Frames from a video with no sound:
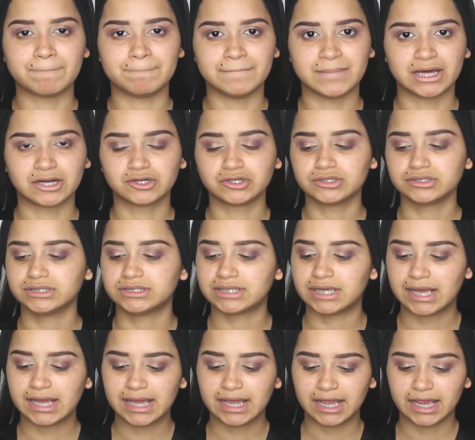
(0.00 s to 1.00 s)

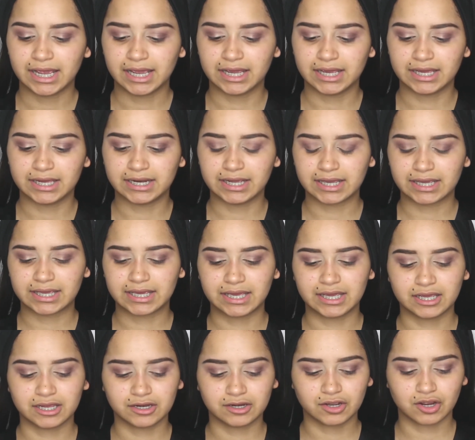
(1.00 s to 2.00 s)
Metals in
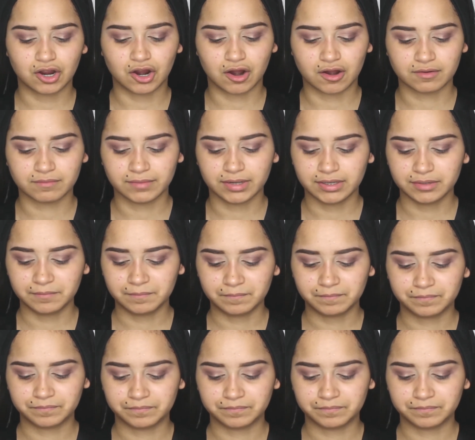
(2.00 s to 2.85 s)
Kitten Karma.